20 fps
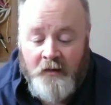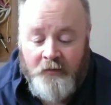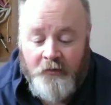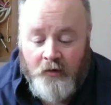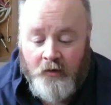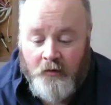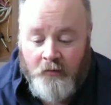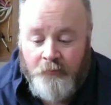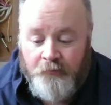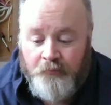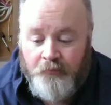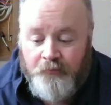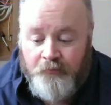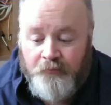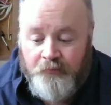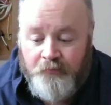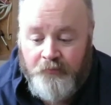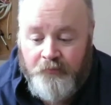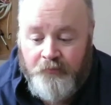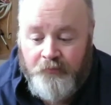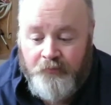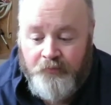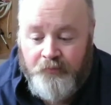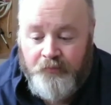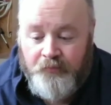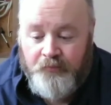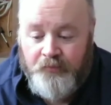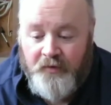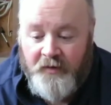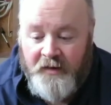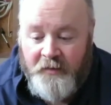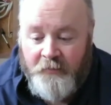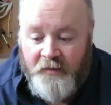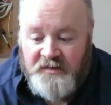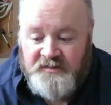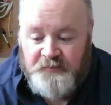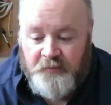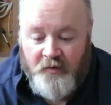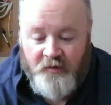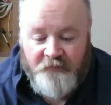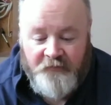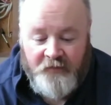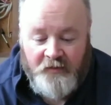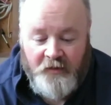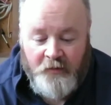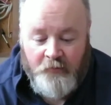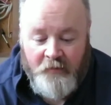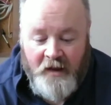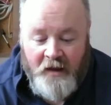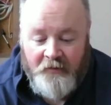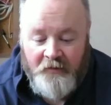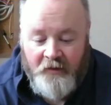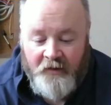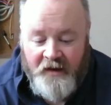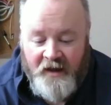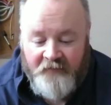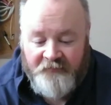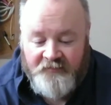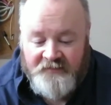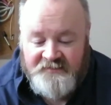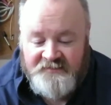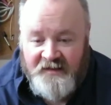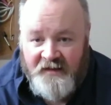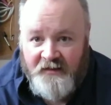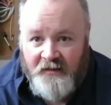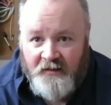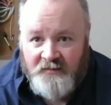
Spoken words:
They're pretty much perfectly round, I'd have to say.